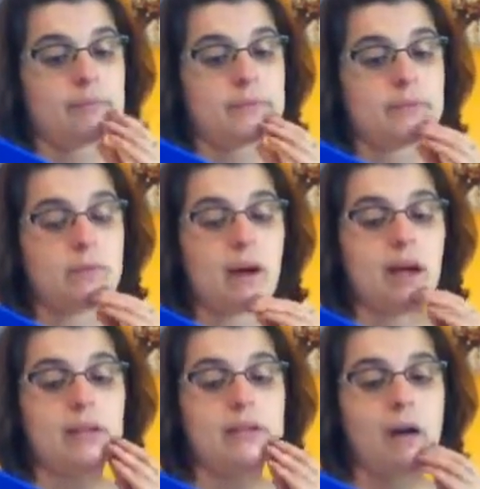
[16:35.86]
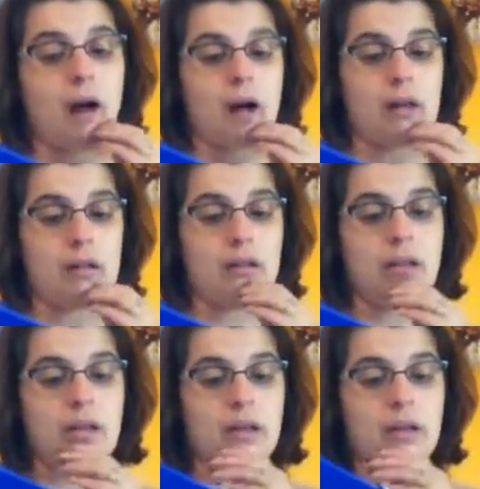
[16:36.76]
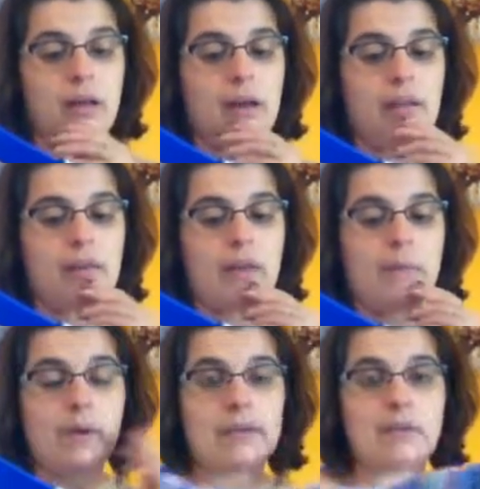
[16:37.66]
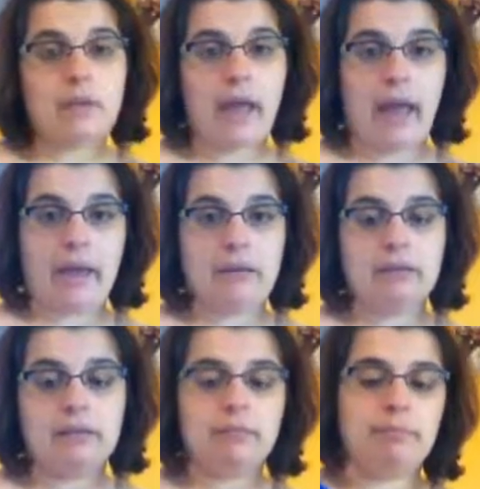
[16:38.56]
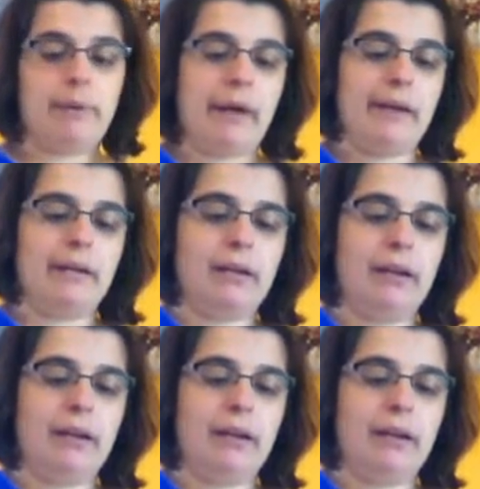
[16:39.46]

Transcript: So all in all, they went okay, but